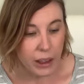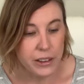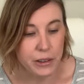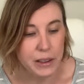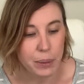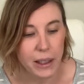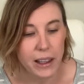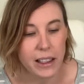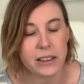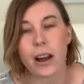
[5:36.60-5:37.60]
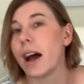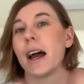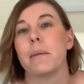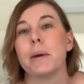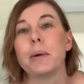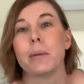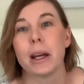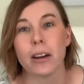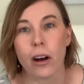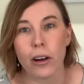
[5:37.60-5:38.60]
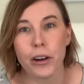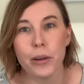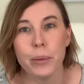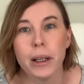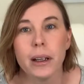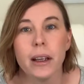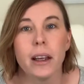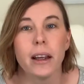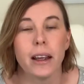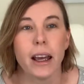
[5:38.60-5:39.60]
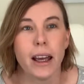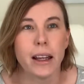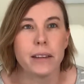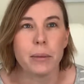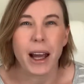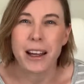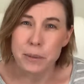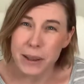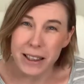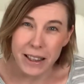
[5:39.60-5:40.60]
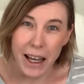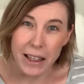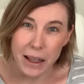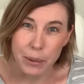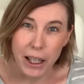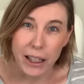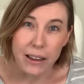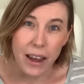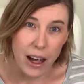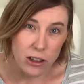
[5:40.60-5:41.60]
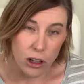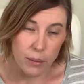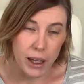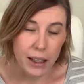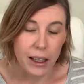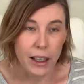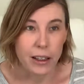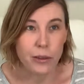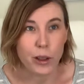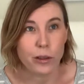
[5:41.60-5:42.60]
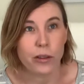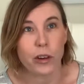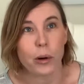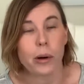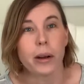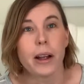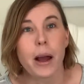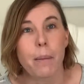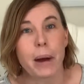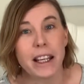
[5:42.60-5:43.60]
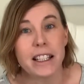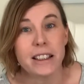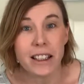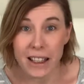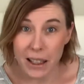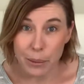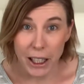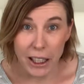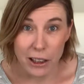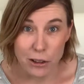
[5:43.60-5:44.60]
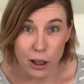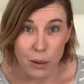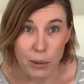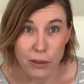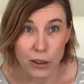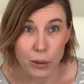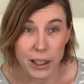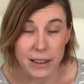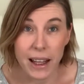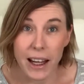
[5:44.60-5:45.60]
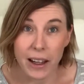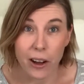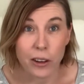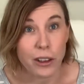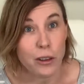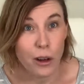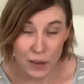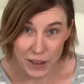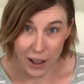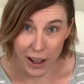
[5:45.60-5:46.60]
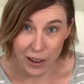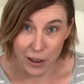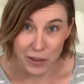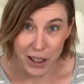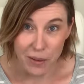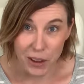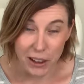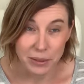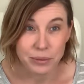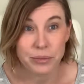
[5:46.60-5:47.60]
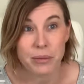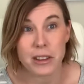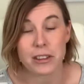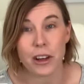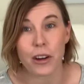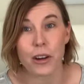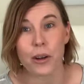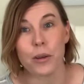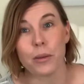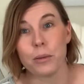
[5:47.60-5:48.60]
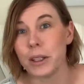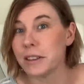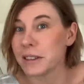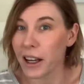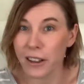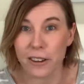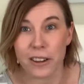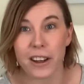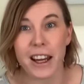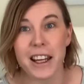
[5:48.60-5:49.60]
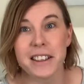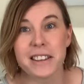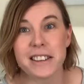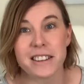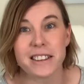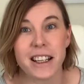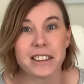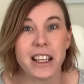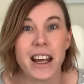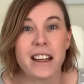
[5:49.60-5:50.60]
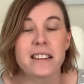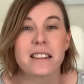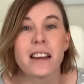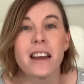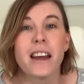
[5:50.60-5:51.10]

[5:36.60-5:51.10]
So we spent that time and we went home, and my husband didn't end up getting that job that he interviewed for, but he did end up getting a job a few weeks later on the north side of Denver. So we decided, okay, this is our chance.